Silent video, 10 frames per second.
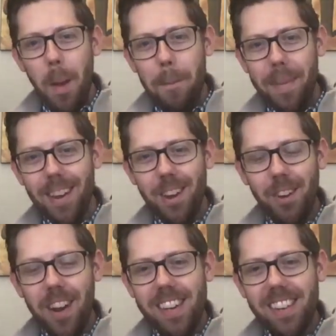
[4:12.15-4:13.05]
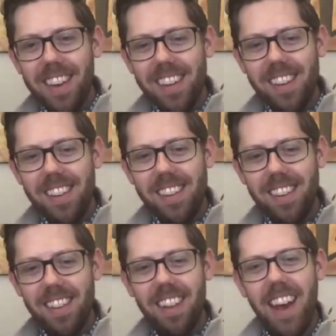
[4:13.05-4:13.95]
Big congratulations to
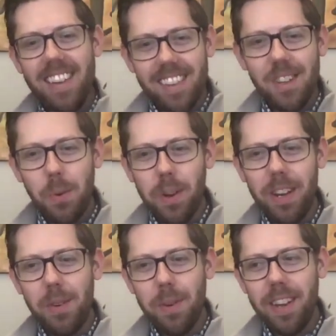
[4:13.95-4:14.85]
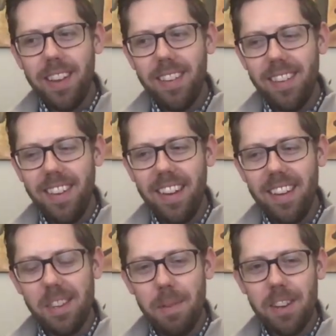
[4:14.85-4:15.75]
the class of 2020 and a
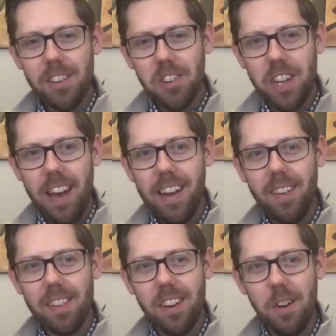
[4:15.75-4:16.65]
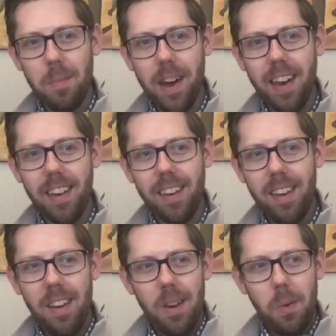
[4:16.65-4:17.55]
special shout out to all my
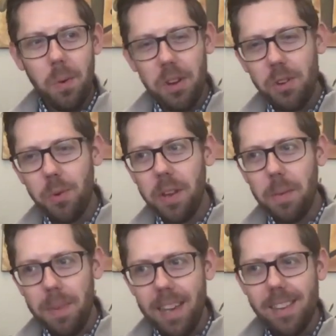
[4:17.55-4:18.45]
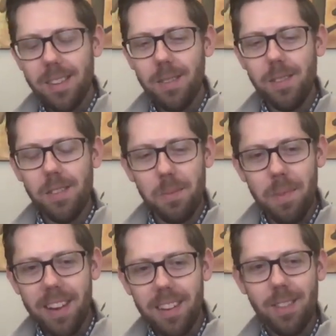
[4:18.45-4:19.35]
120B students who
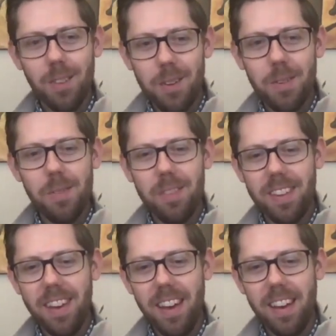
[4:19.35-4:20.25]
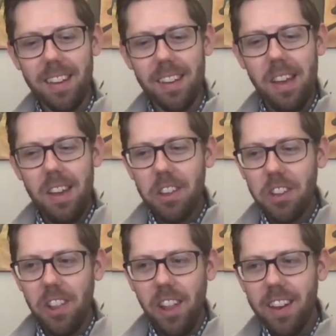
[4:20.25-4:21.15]
made it through. Uh,
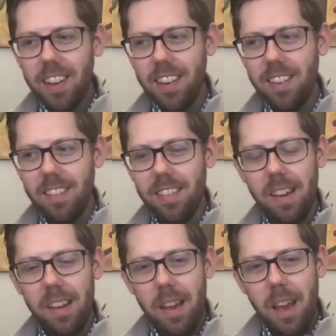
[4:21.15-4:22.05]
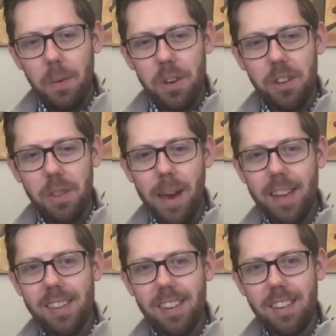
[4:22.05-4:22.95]
good luck, and I wish you the
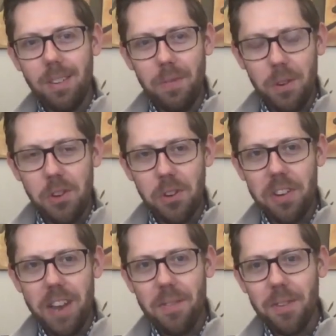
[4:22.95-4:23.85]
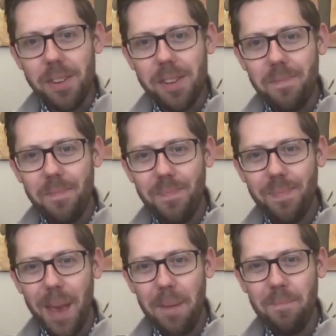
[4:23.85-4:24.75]
best on your future endeavors. Okay.